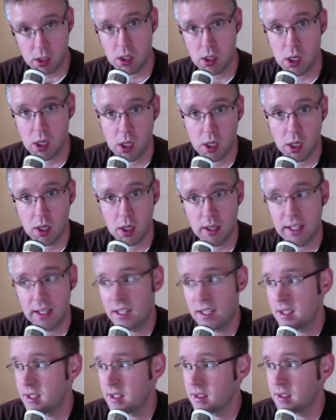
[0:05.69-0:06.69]
It
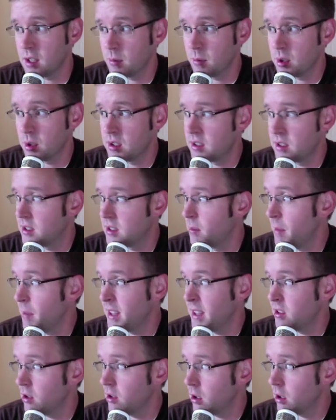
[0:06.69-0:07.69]
is the summer
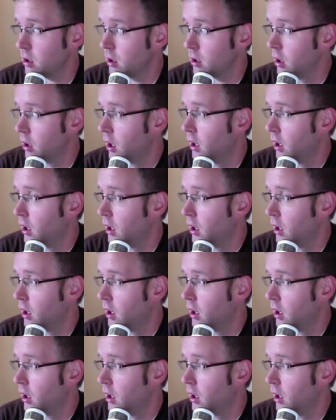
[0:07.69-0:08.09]
semester,